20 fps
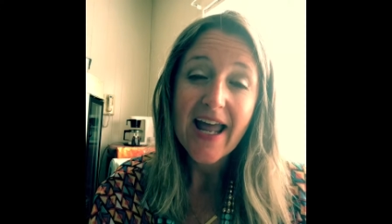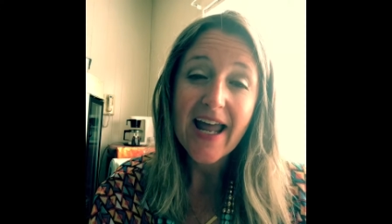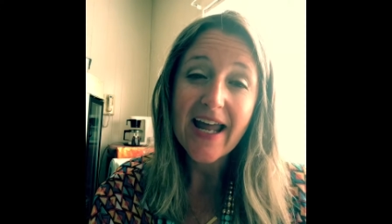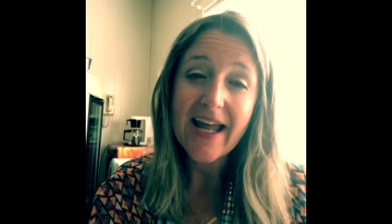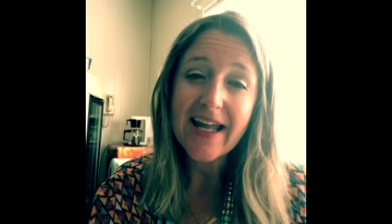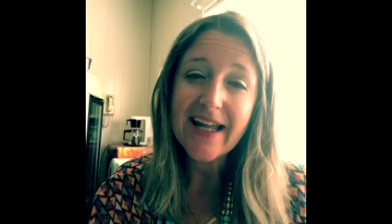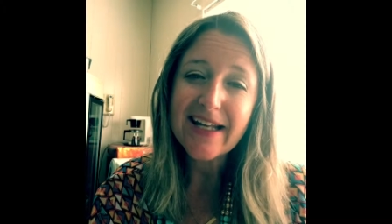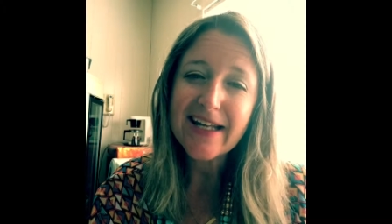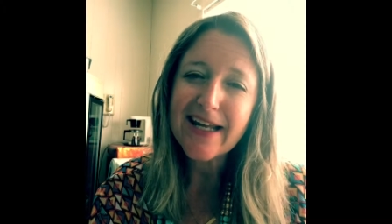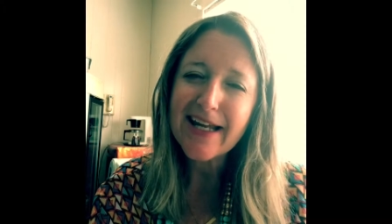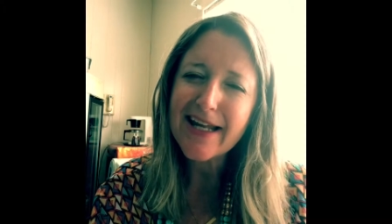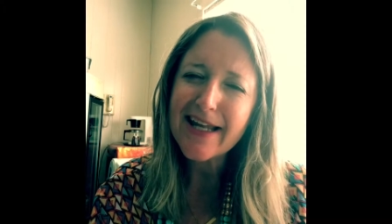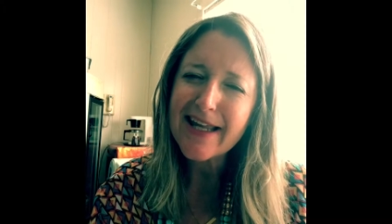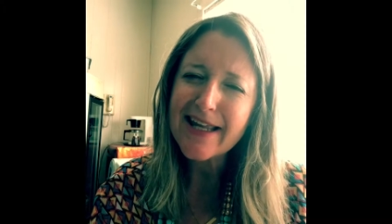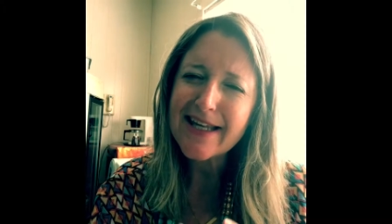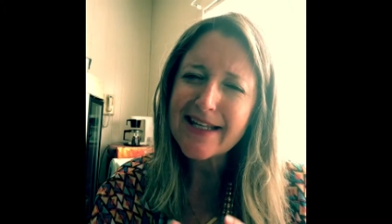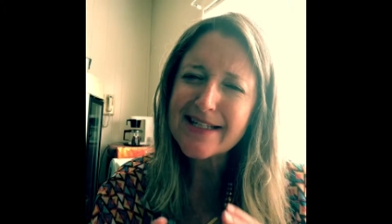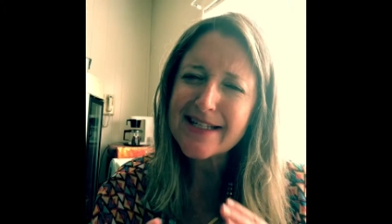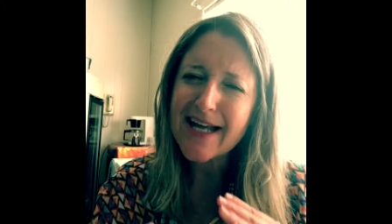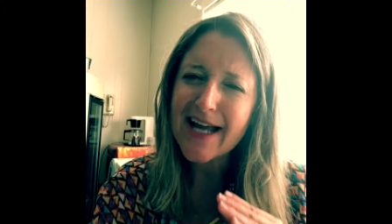and
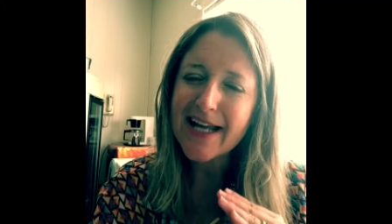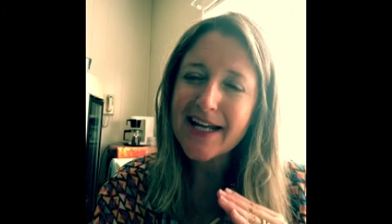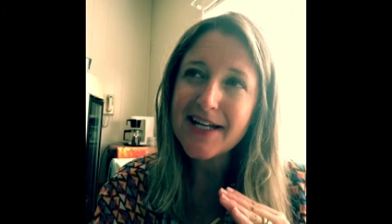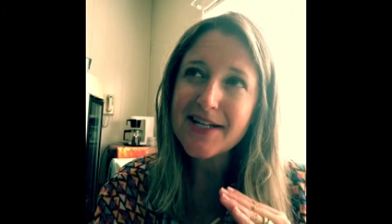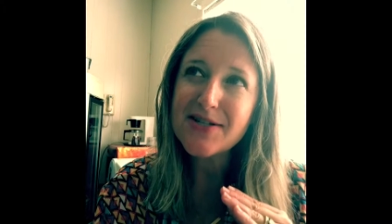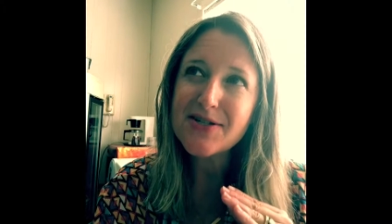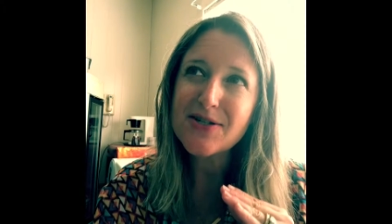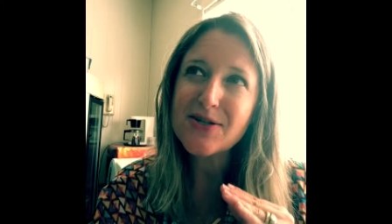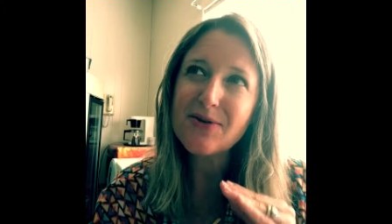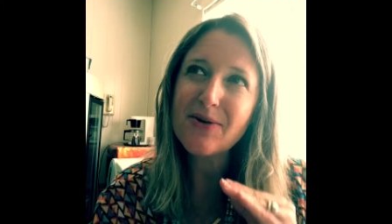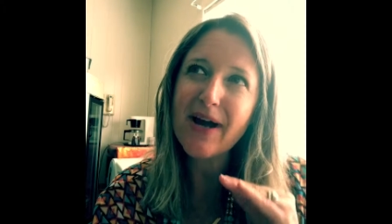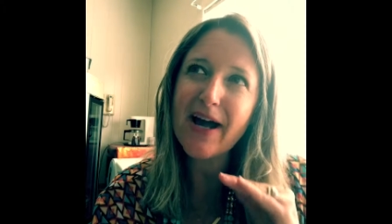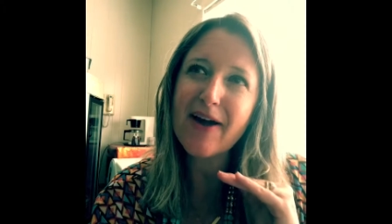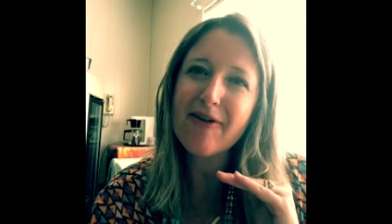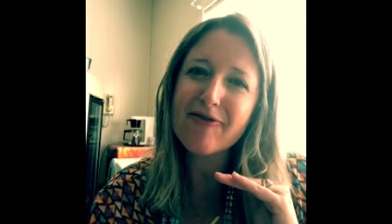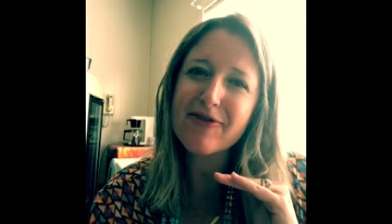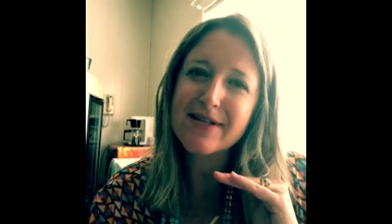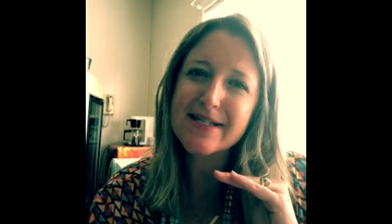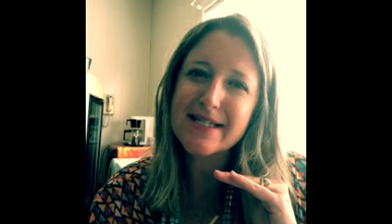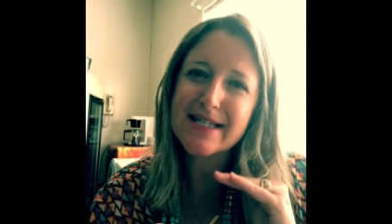these kind of two
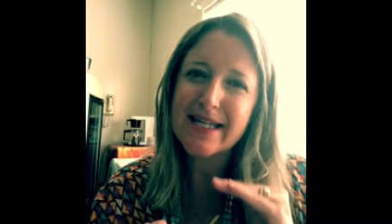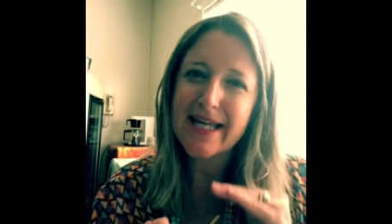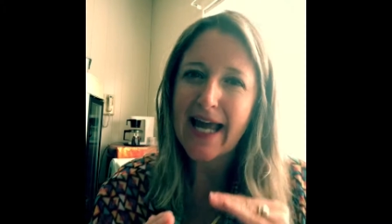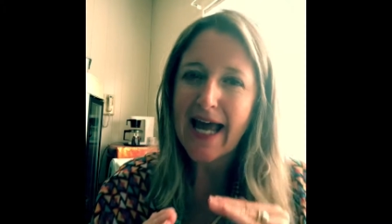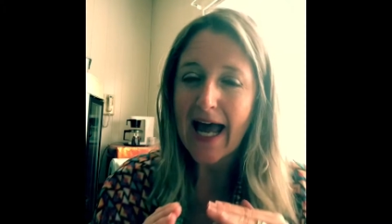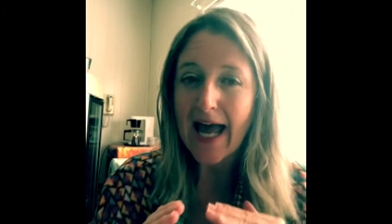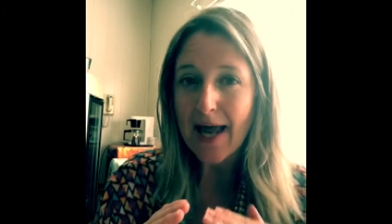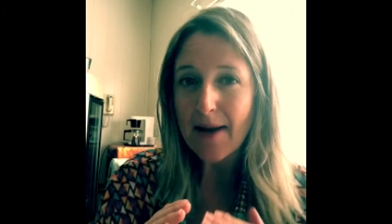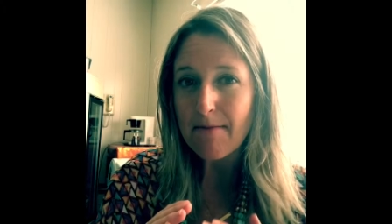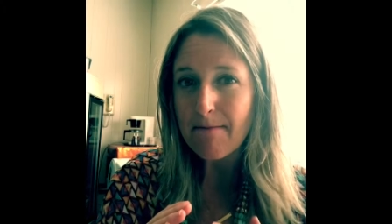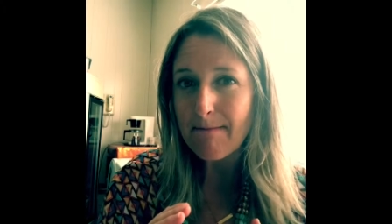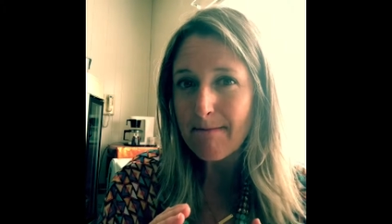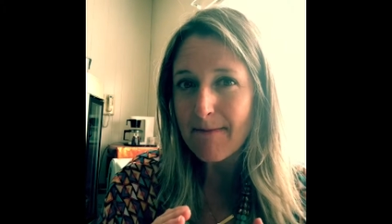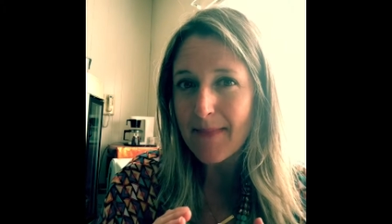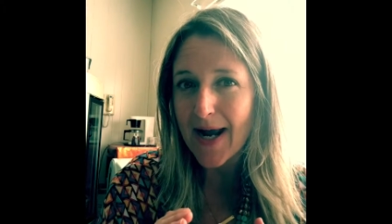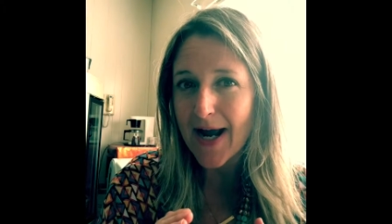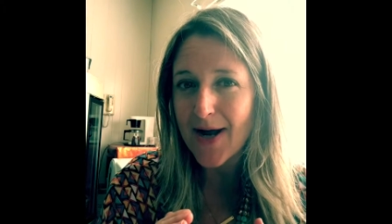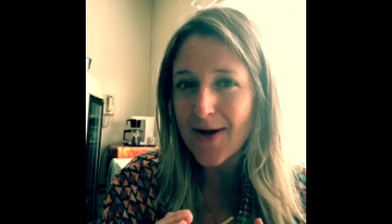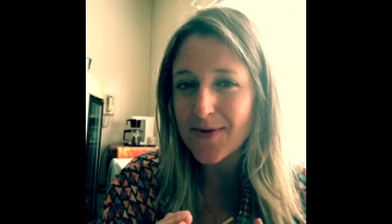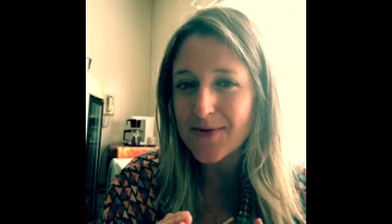have this cat and
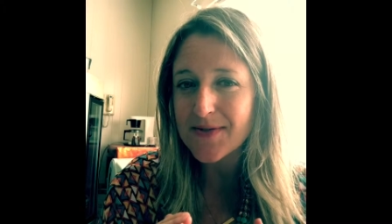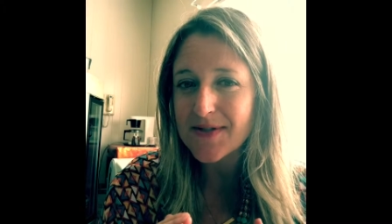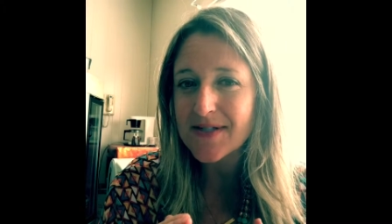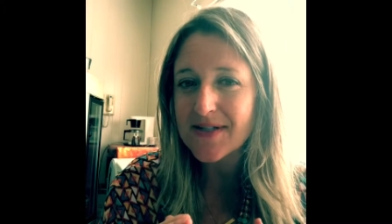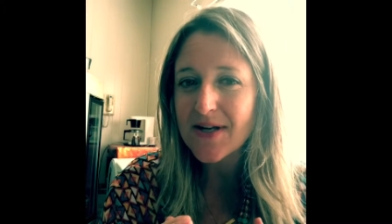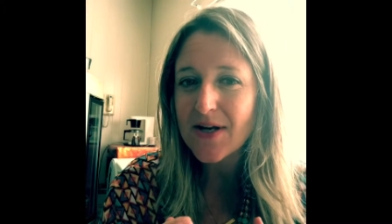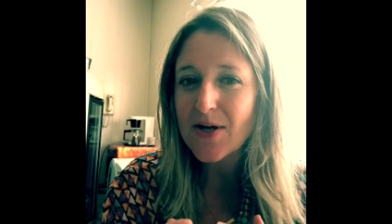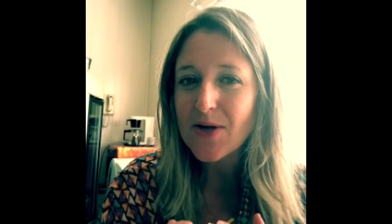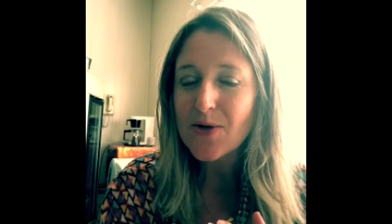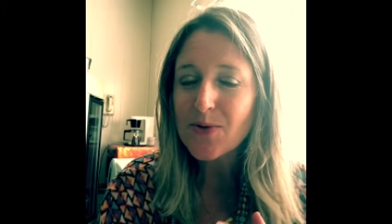mouse